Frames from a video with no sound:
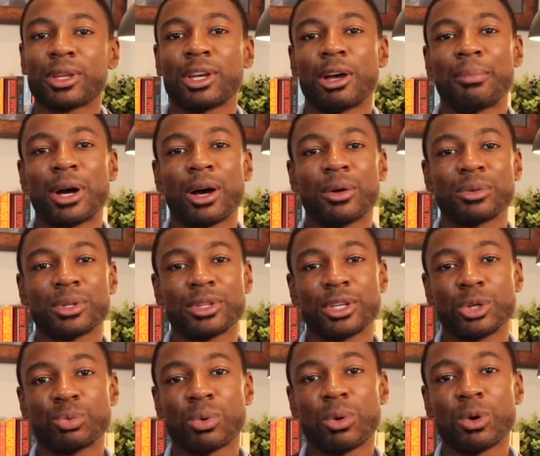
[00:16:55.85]
about
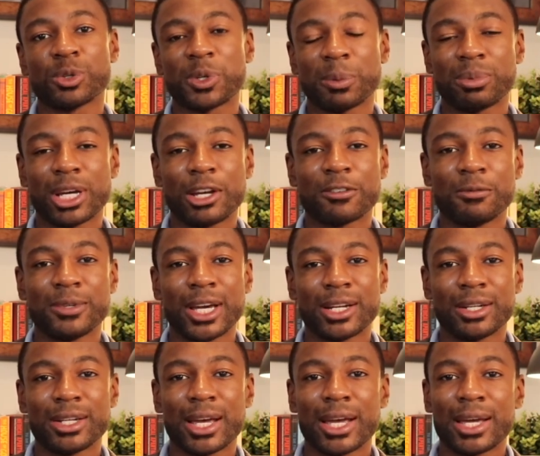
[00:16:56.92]
the roles we play from day to
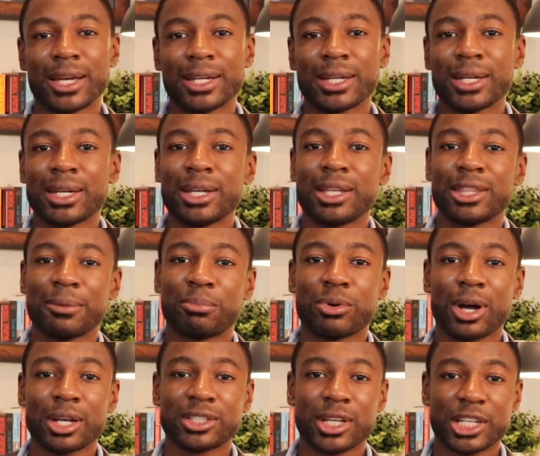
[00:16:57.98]
day, the
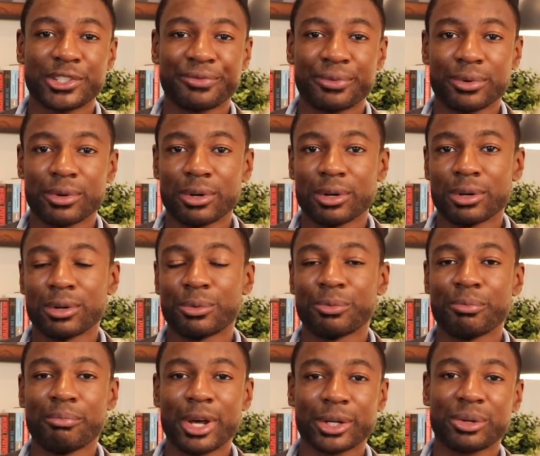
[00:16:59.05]
process for
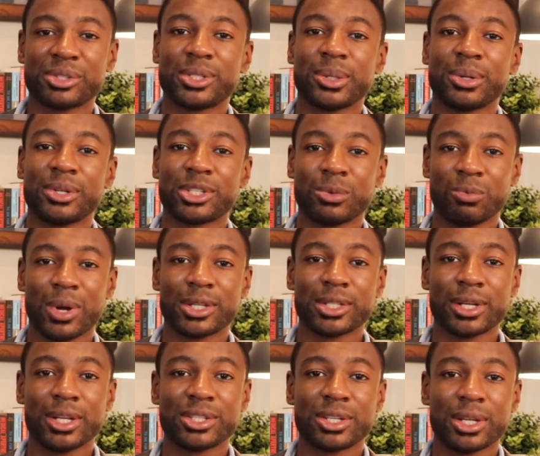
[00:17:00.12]
medical students and
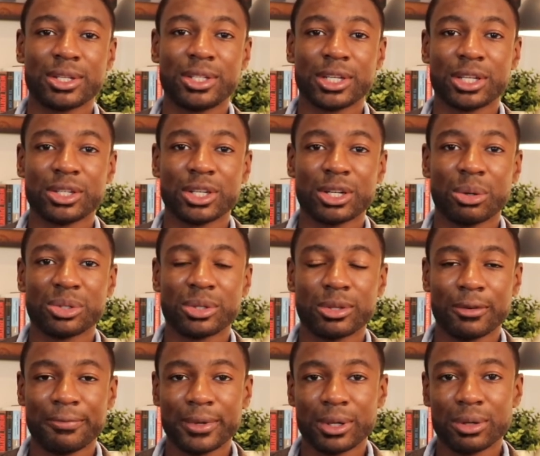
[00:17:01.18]
residents seeking to go into
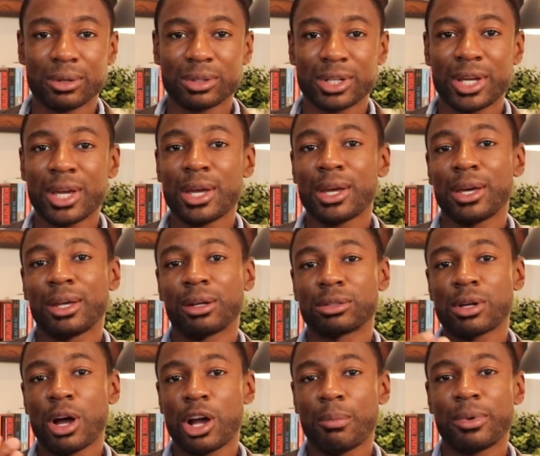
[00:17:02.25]
the field. And I'll
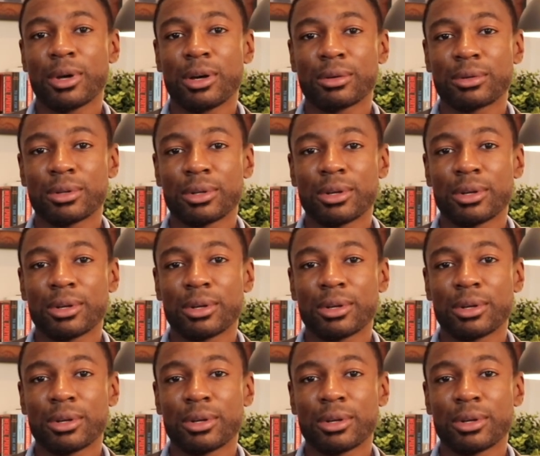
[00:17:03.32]
talk about